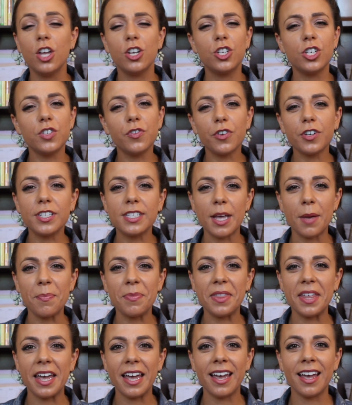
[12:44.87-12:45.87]
just for
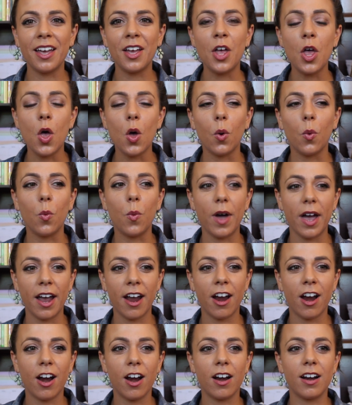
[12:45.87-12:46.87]
something
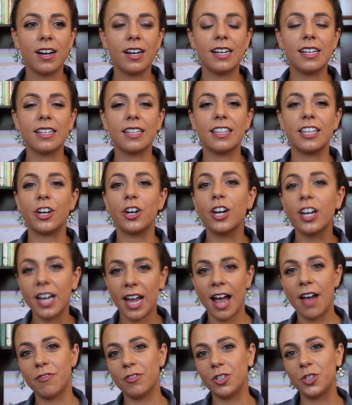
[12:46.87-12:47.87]
where they're
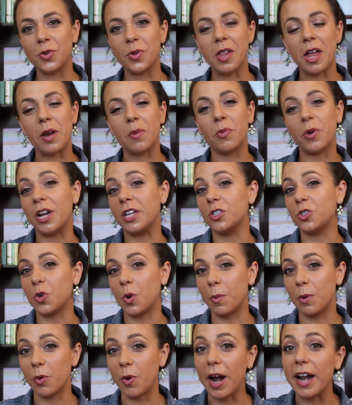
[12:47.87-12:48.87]
gonna have to do a lot of
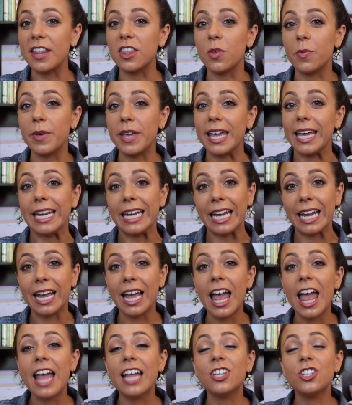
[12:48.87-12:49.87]
brainstorming right at the beginning,